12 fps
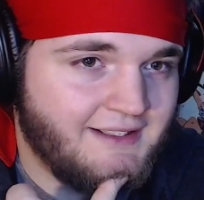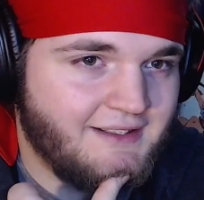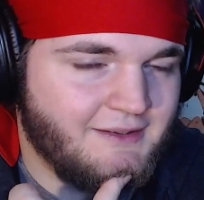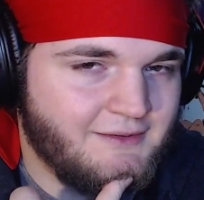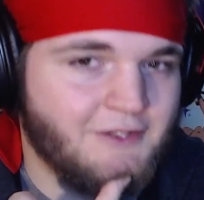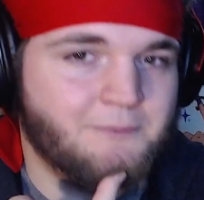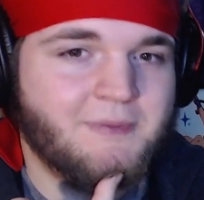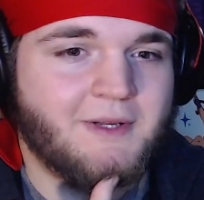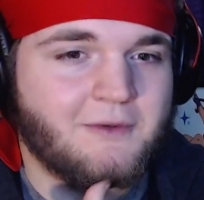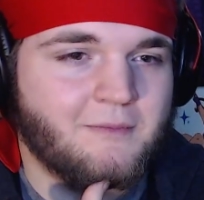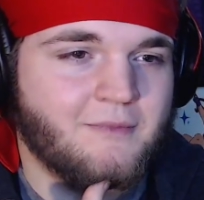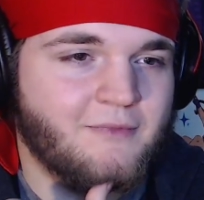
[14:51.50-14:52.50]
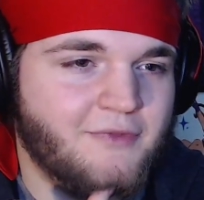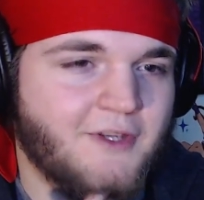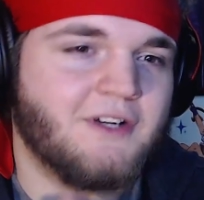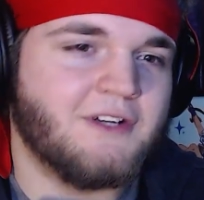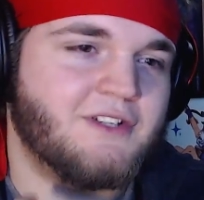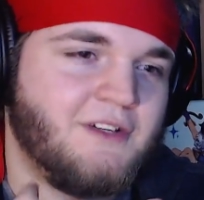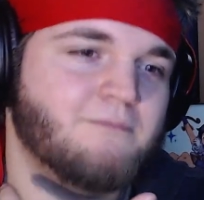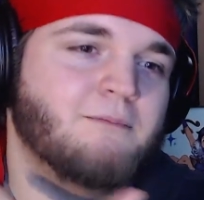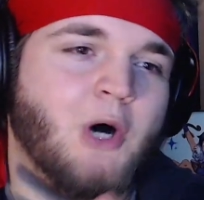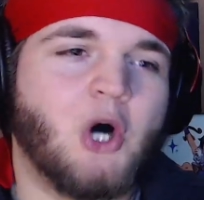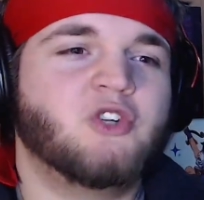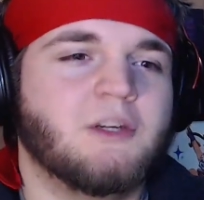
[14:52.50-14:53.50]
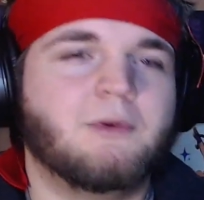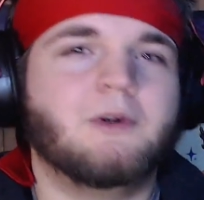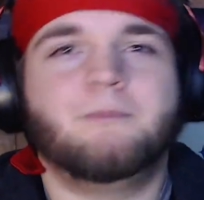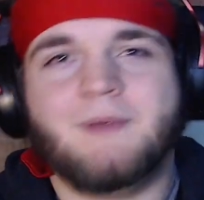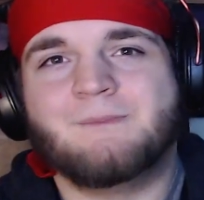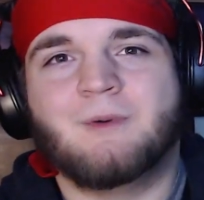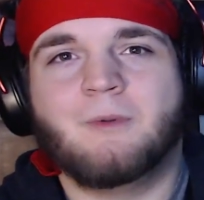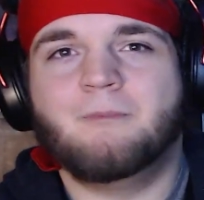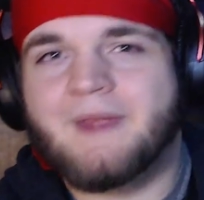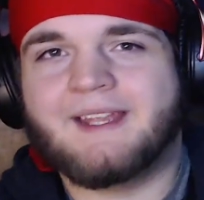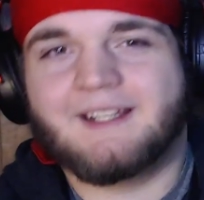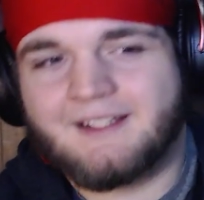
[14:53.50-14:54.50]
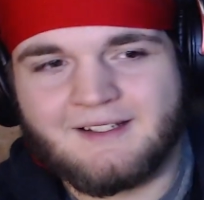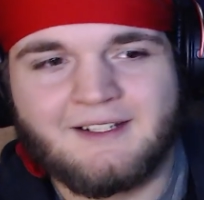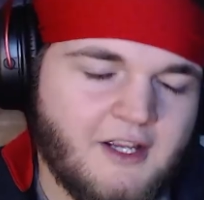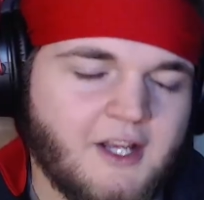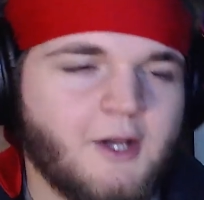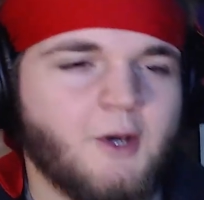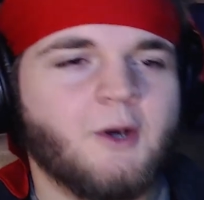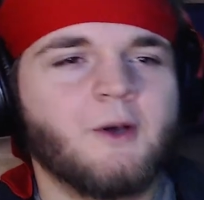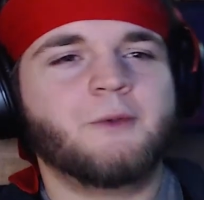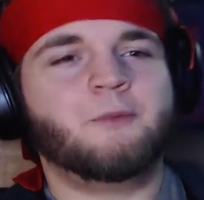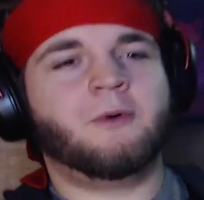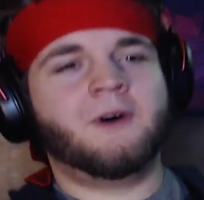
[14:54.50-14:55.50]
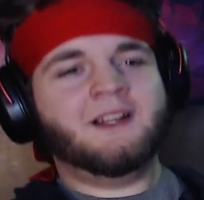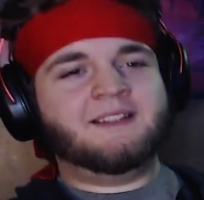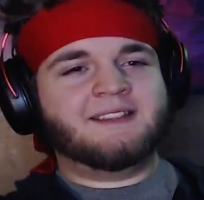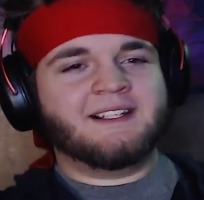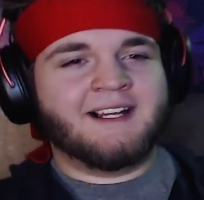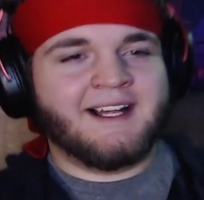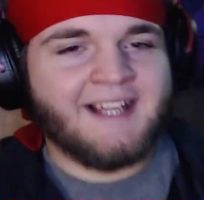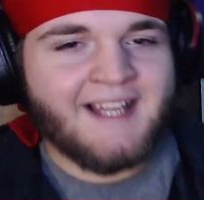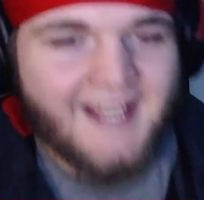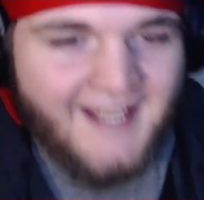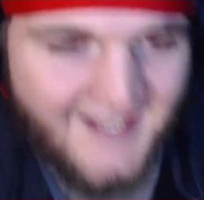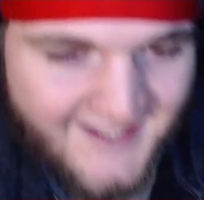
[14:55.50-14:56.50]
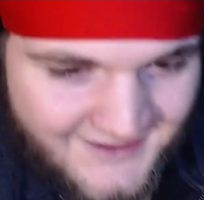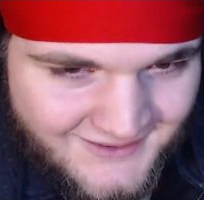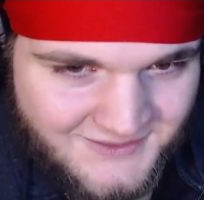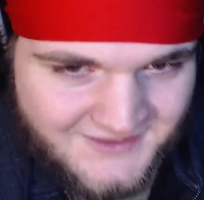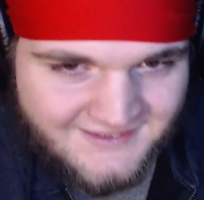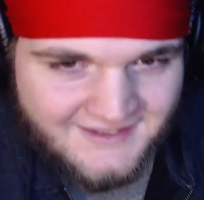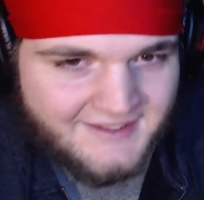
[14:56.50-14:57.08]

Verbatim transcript: Like so, there are just multiple people big. What the heck was